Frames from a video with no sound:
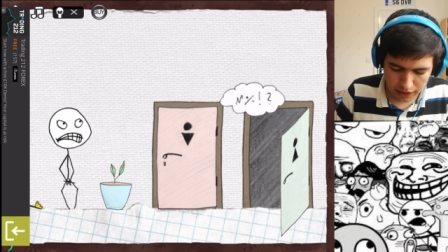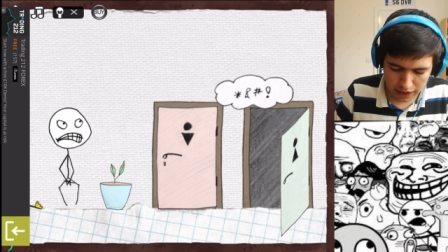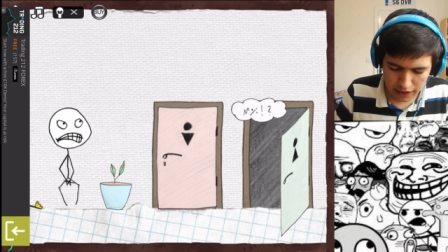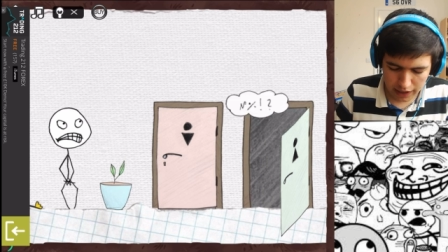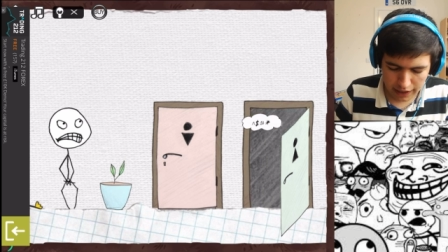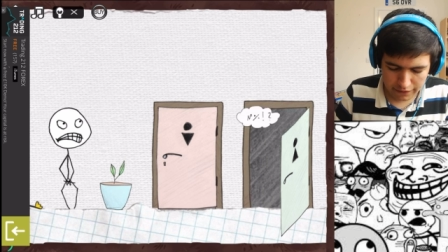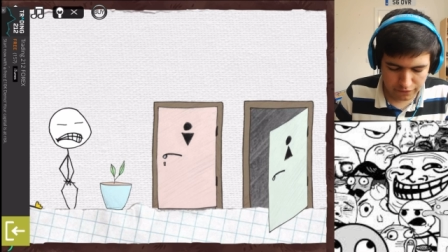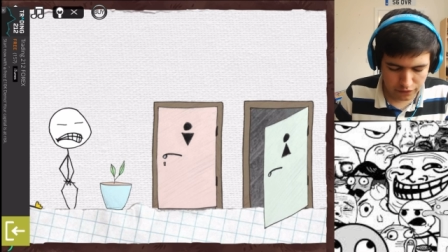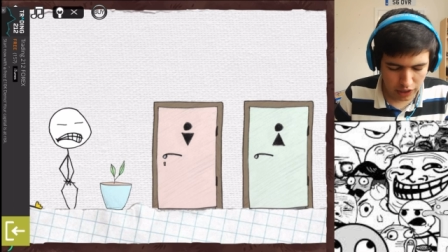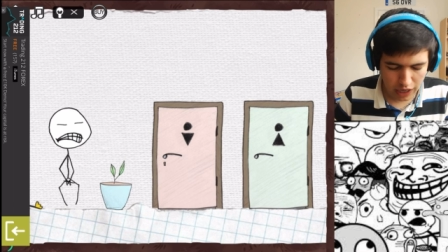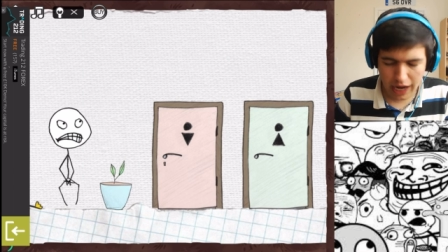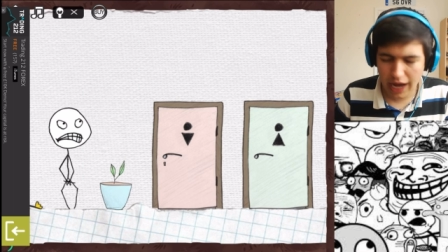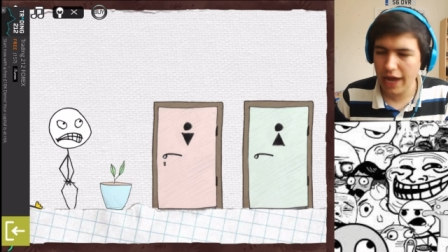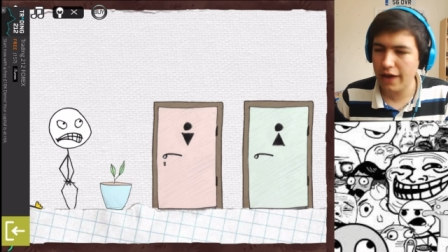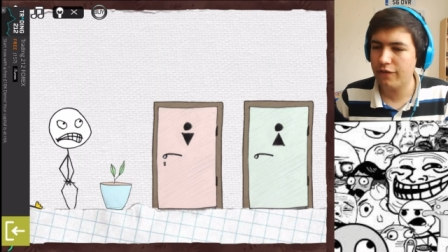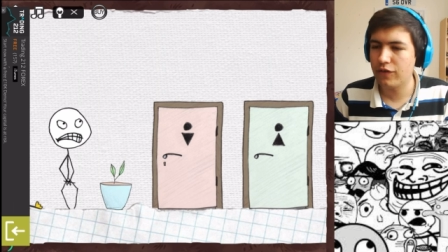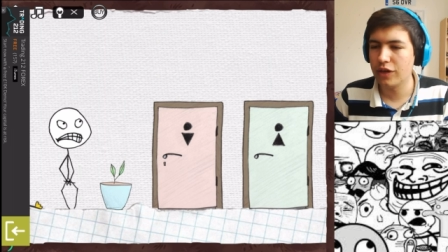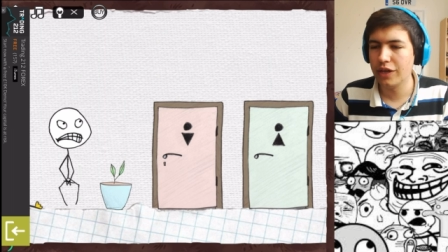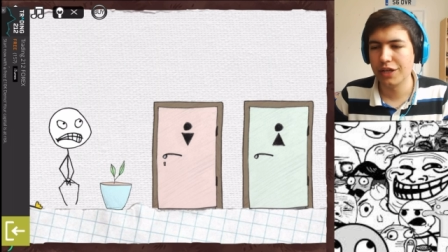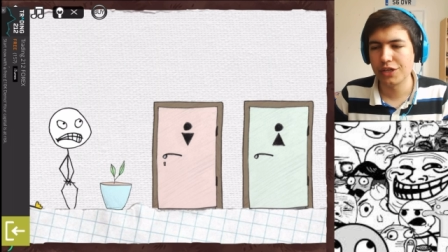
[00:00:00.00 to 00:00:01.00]
I have
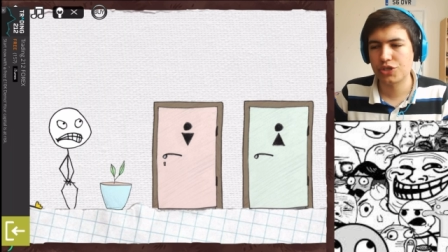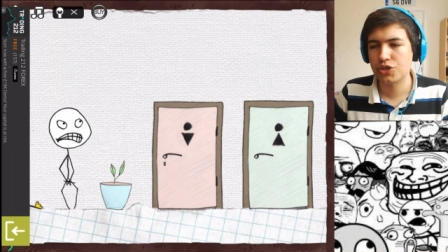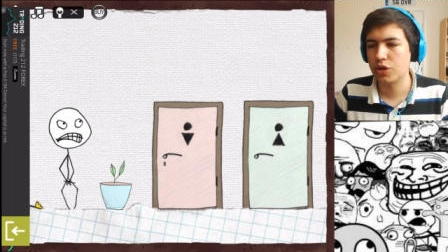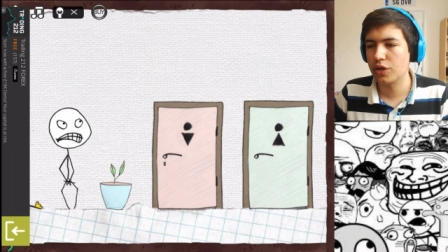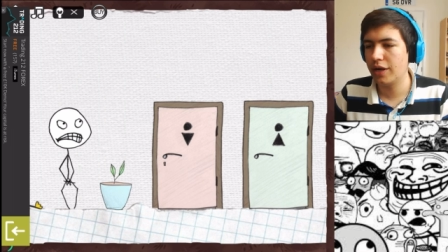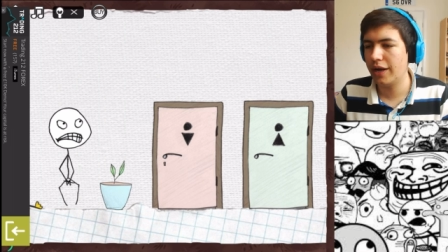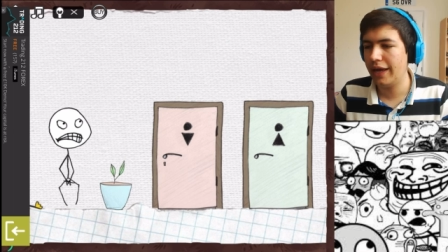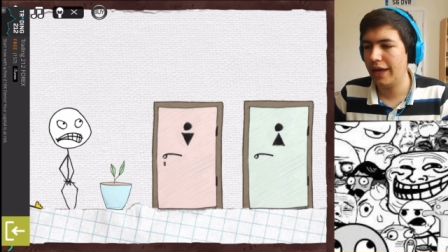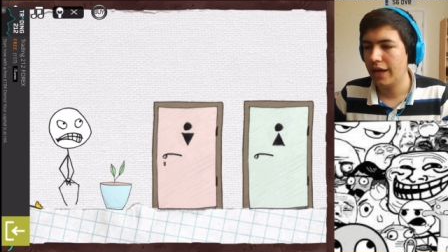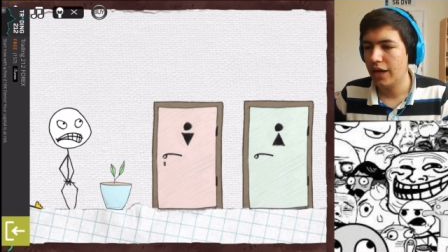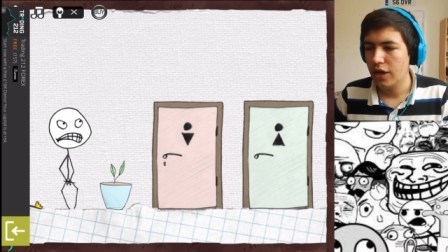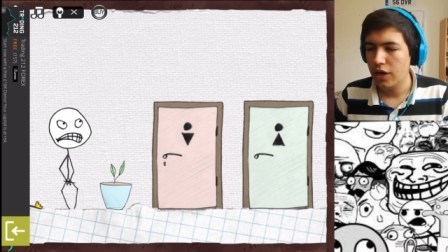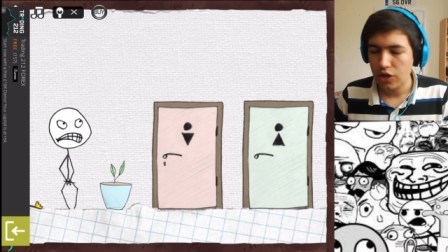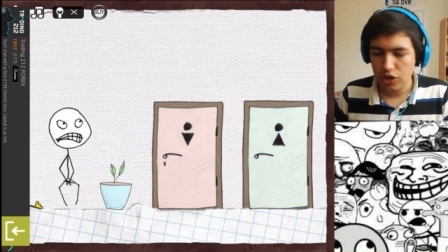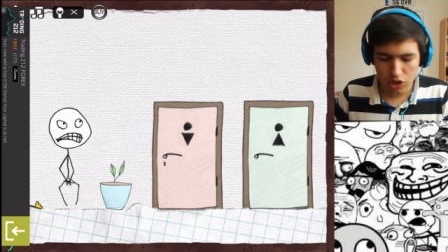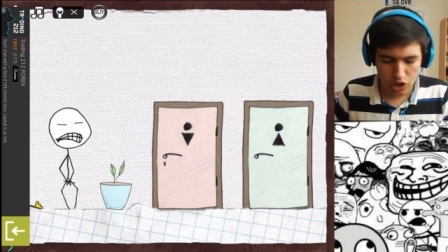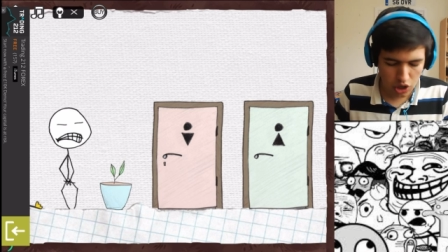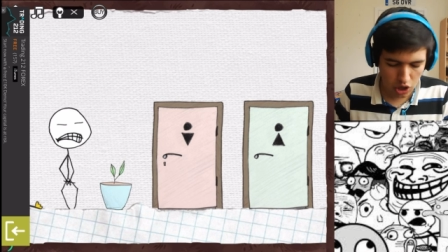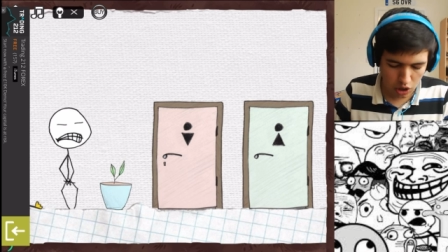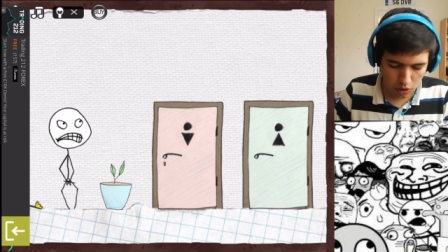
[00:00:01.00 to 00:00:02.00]
I have literally
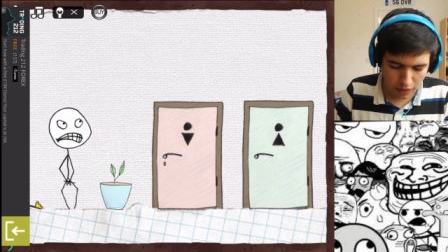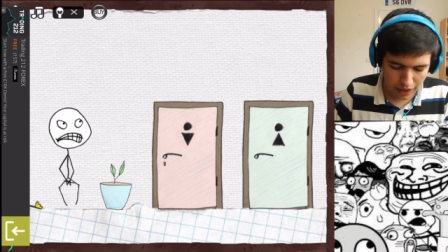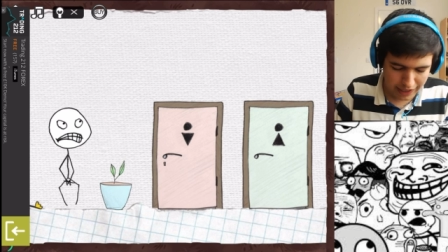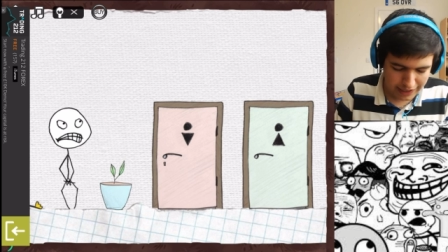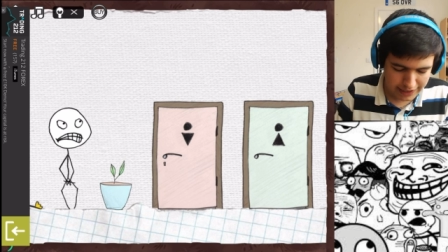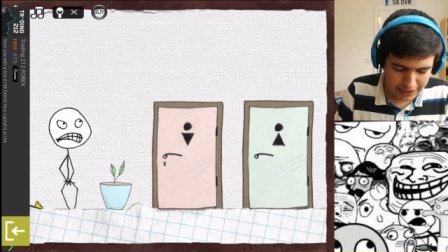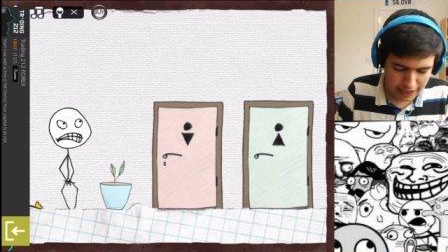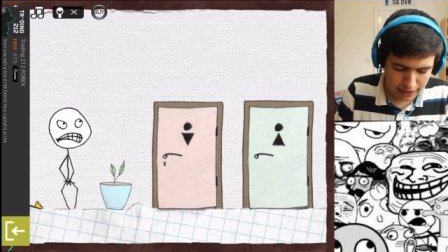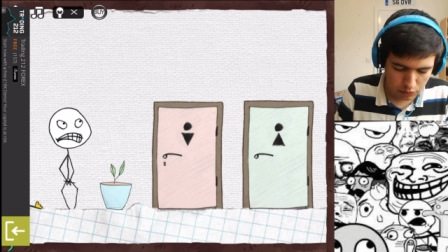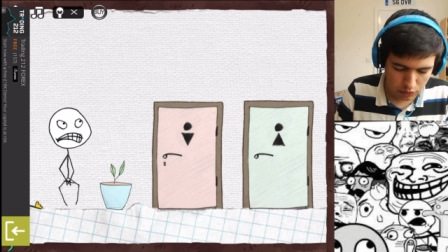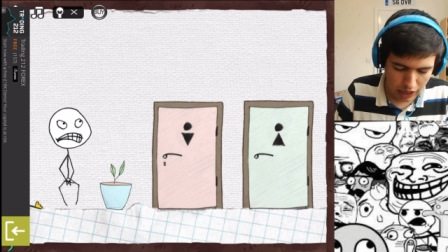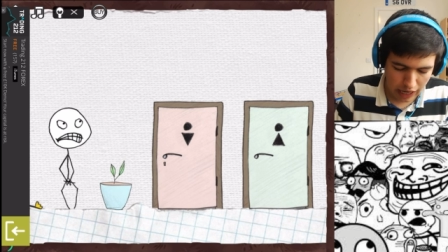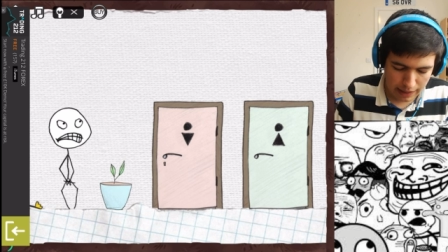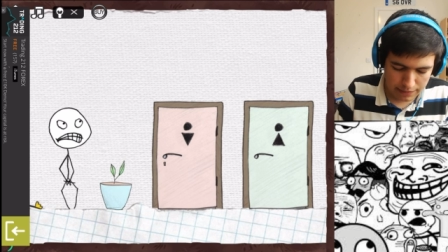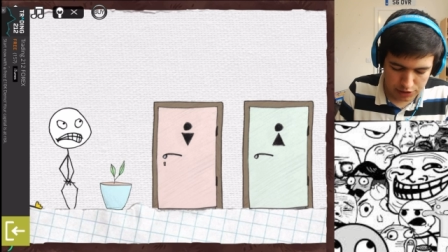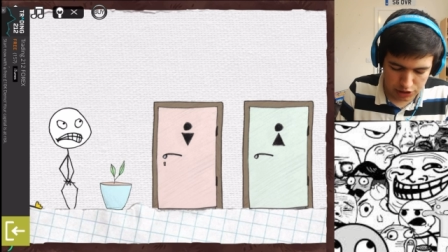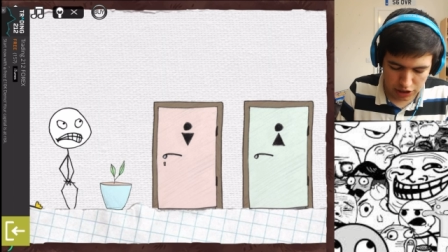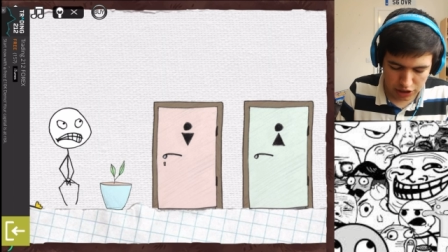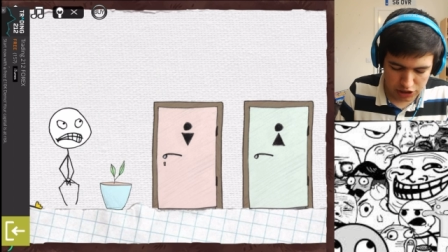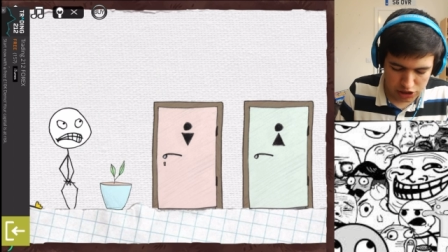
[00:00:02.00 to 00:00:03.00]
no idea what
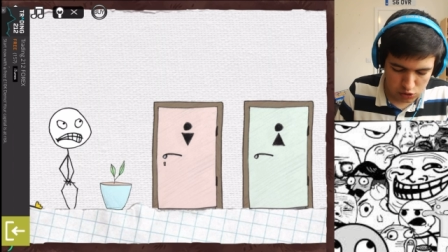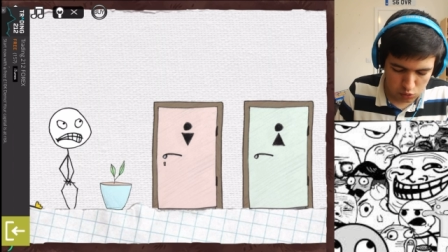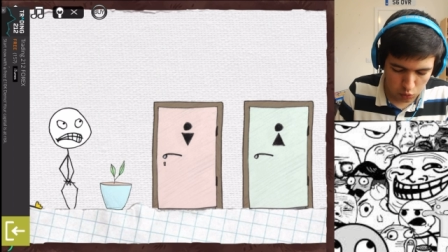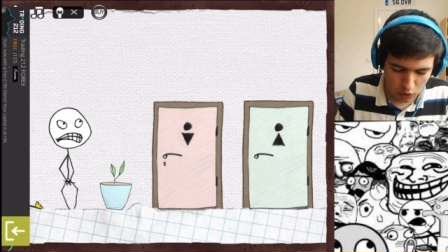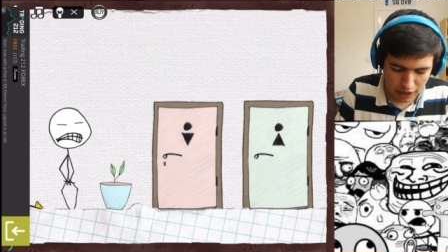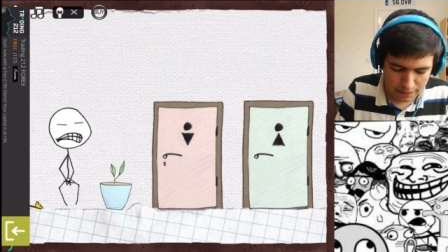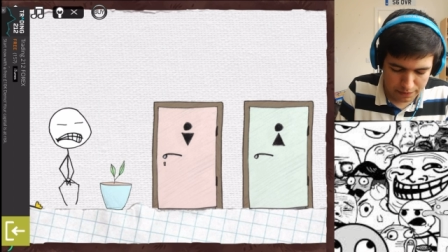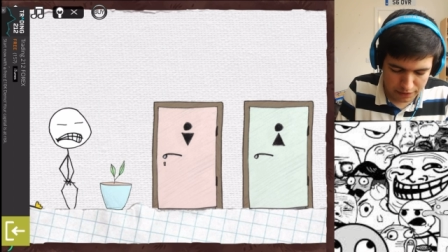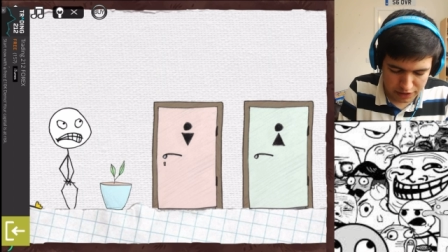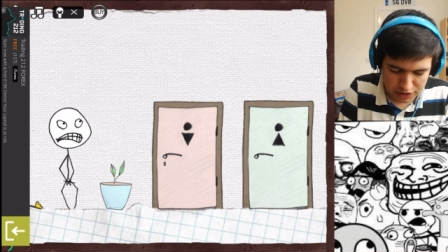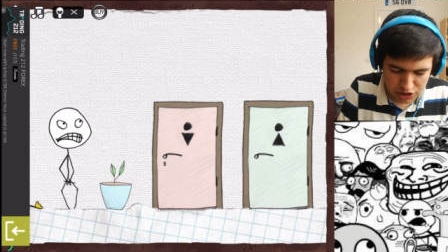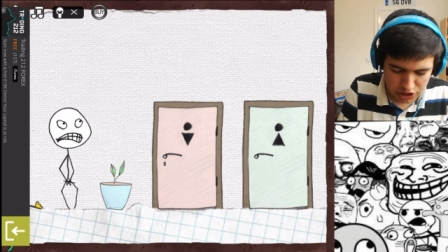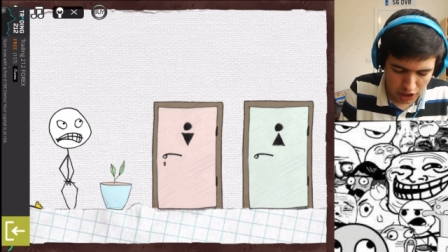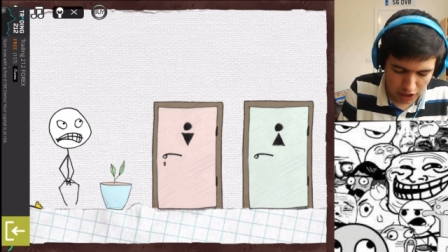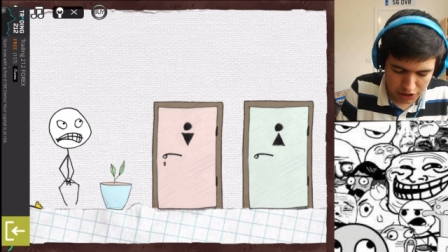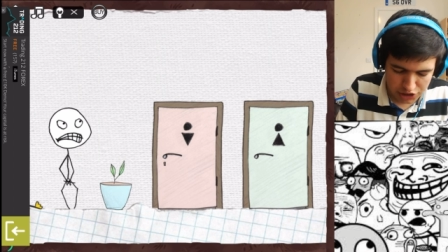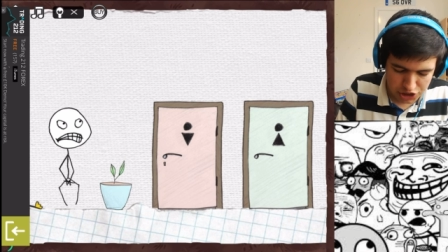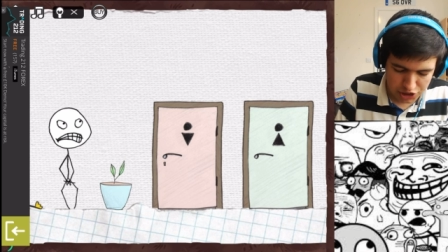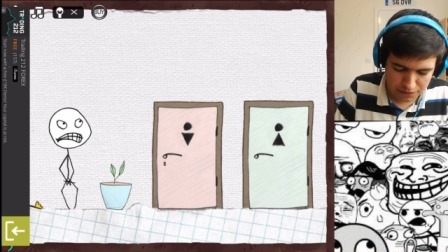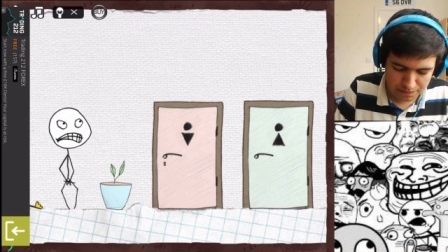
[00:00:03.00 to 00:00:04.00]
I'm just gonna swipe and
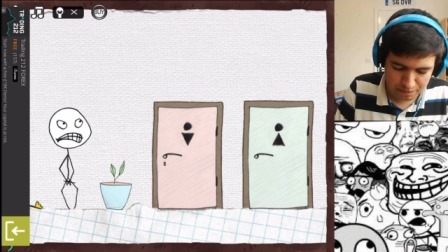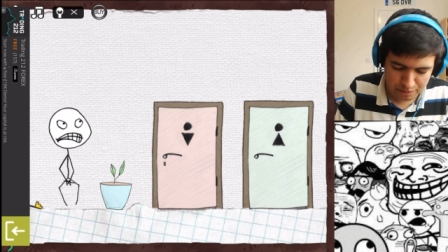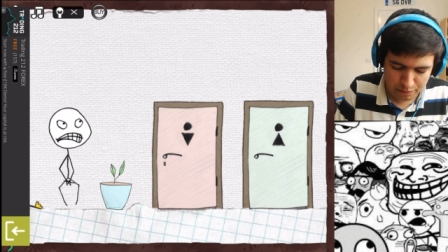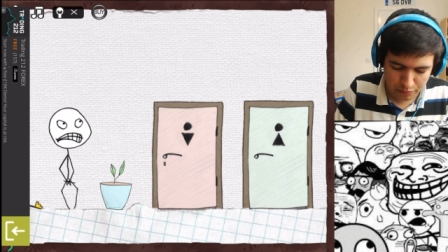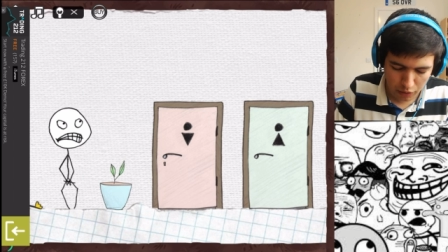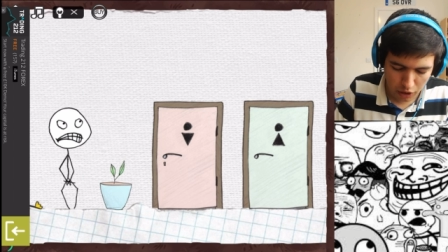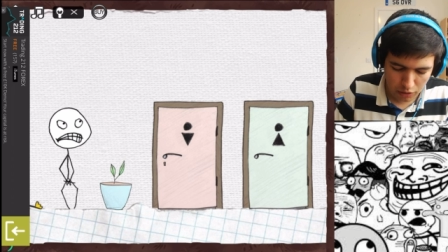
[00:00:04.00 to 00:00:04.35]
touch and